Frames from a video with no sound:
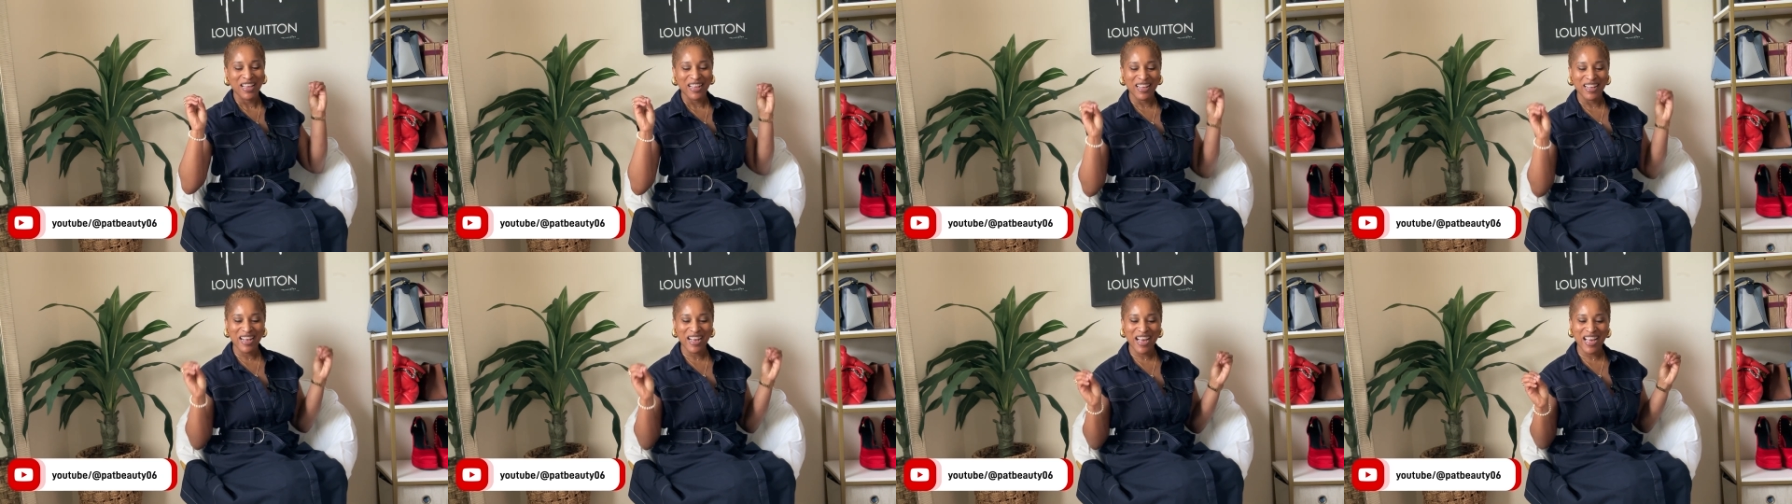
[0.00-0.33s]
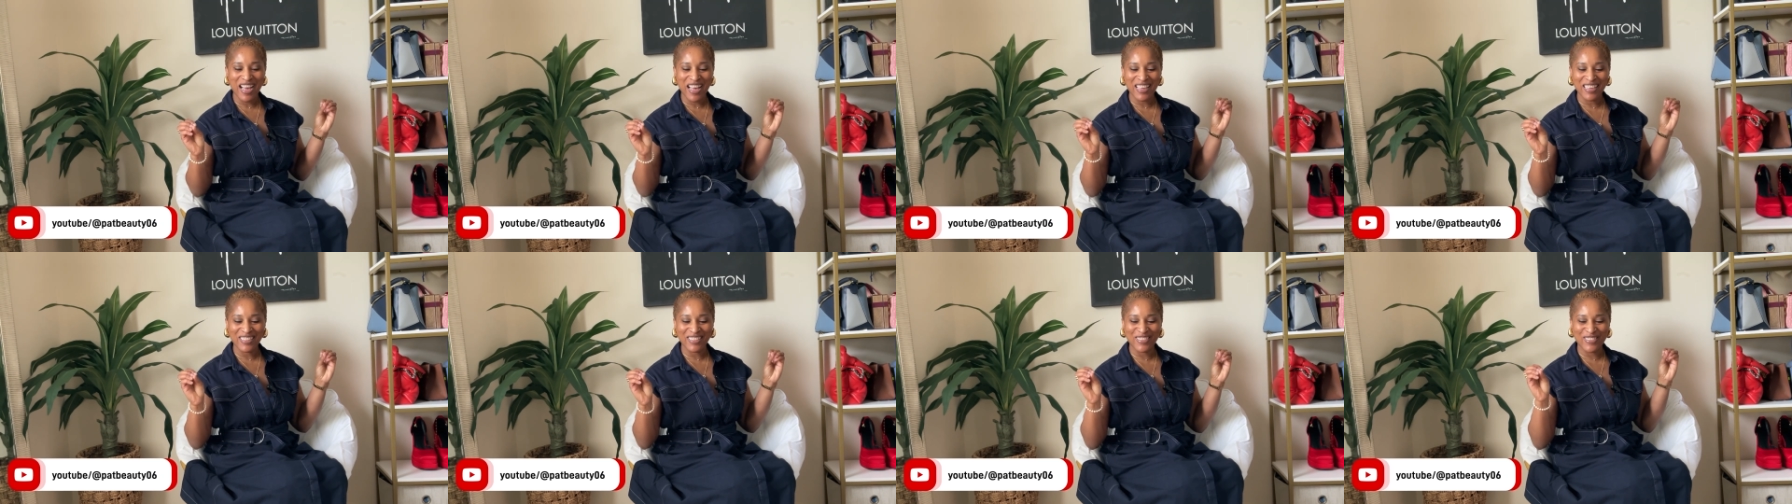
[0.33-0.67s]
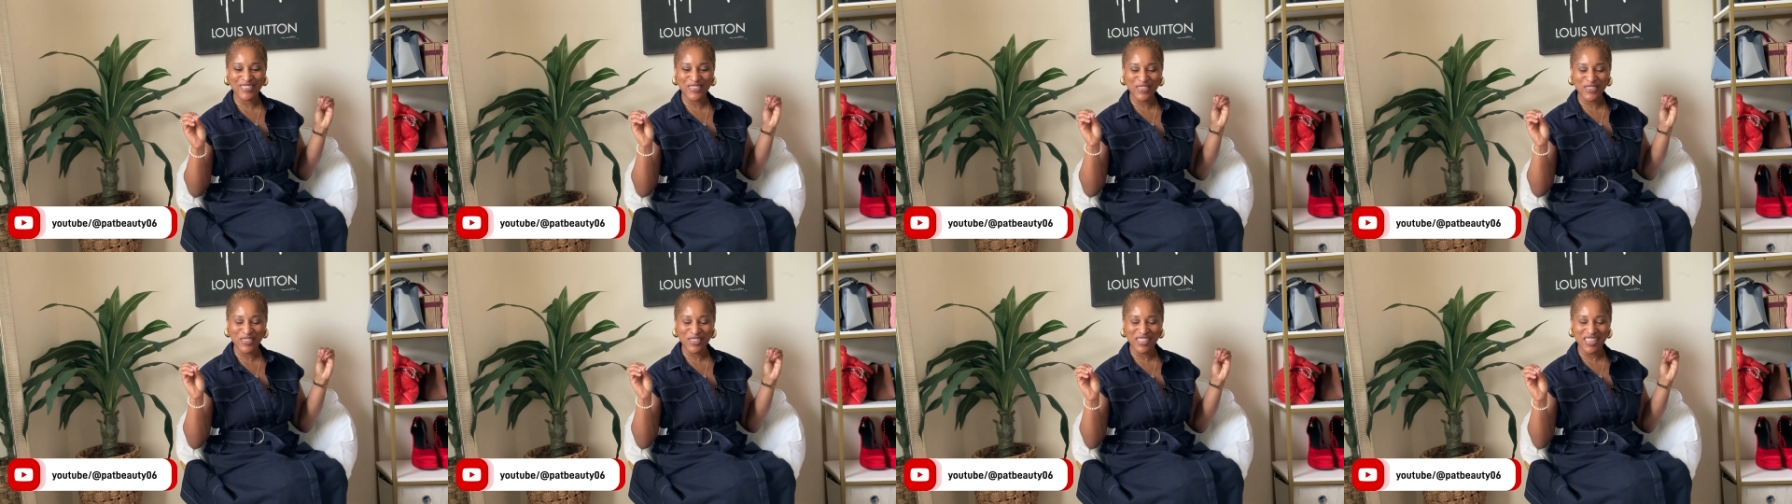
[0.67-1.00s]
Guys,
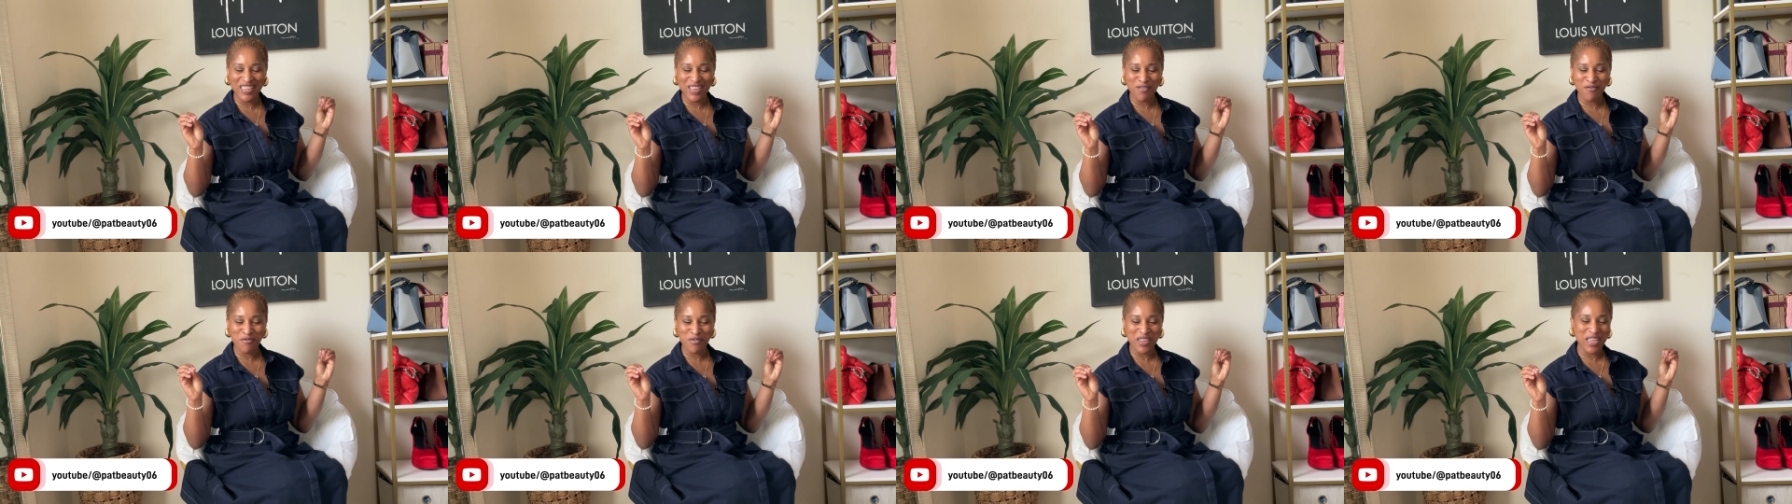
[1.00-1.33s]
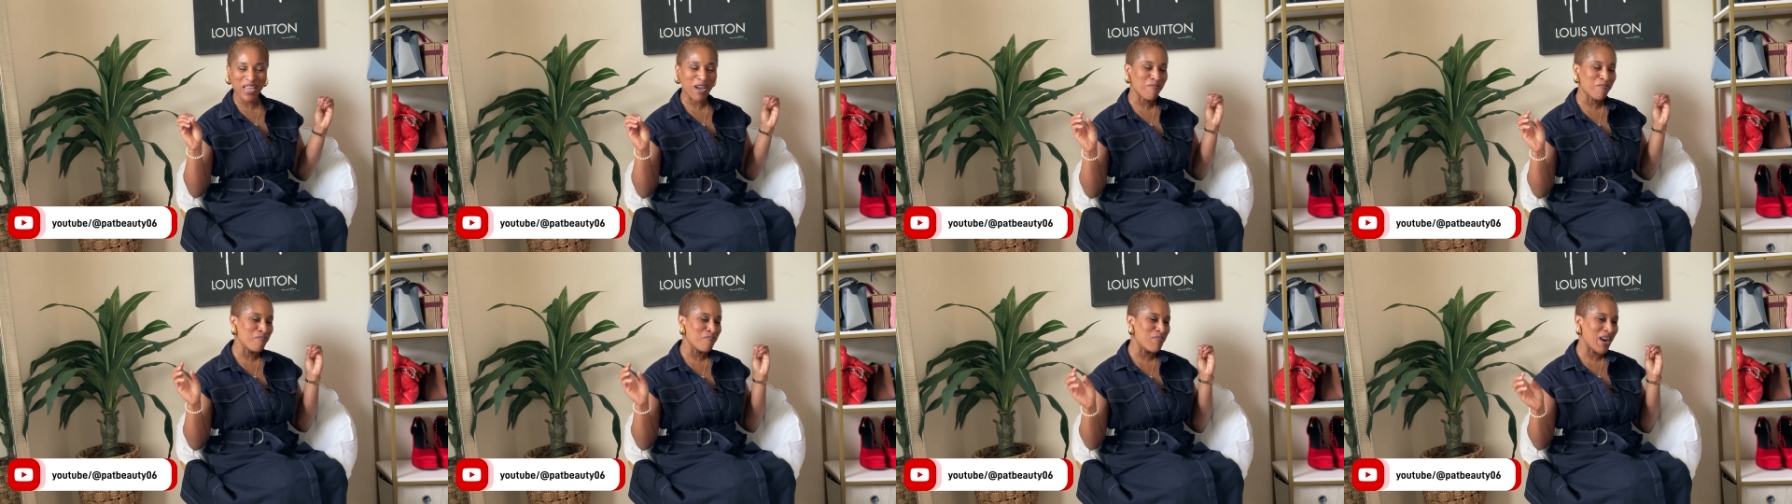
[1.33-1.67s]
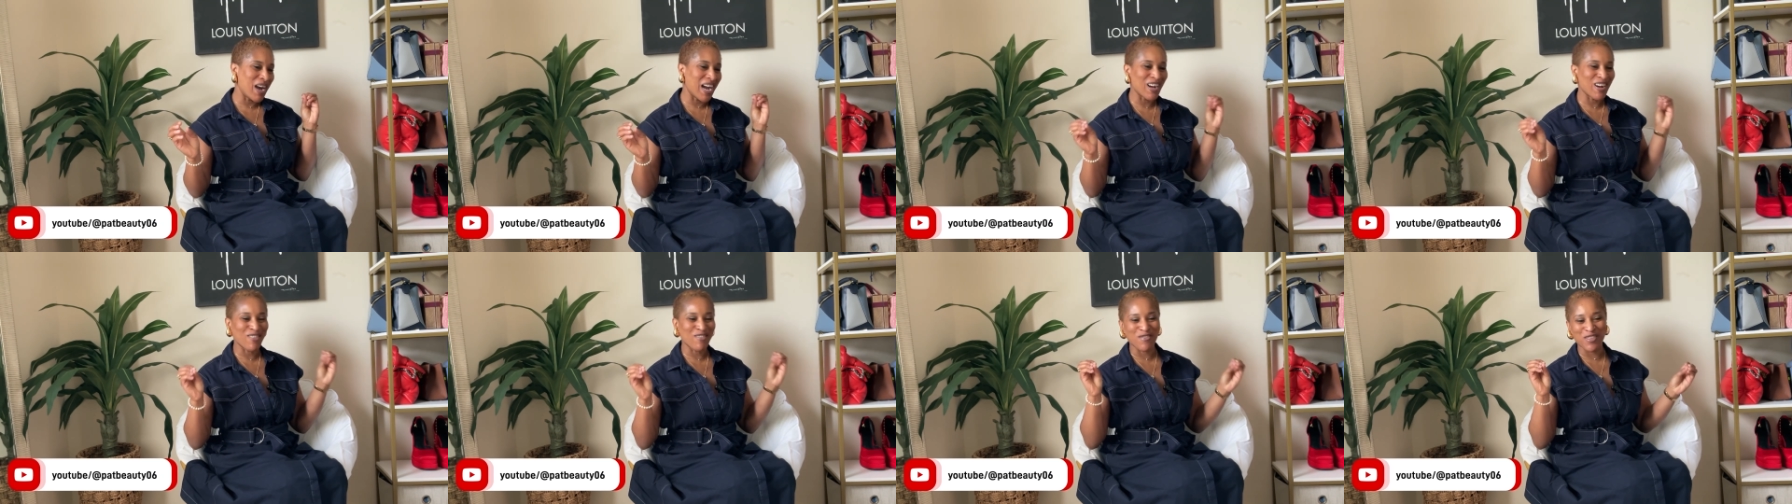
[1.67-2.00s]
today we are
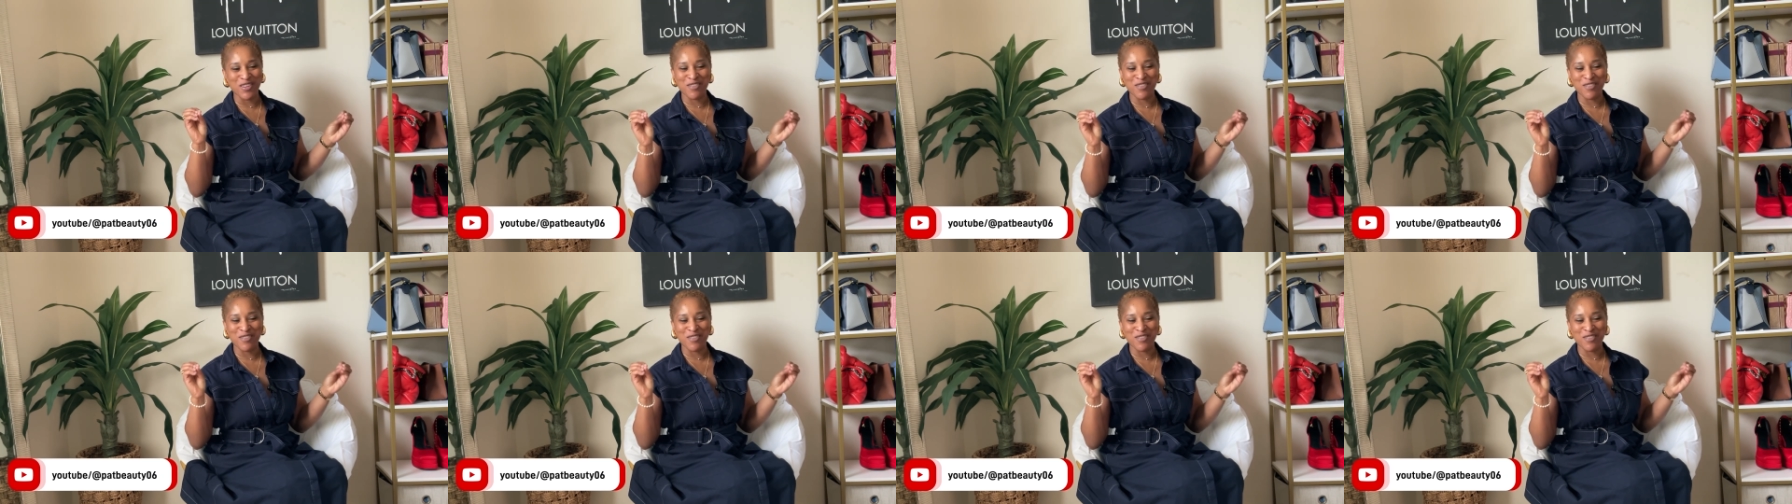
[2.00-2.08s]
back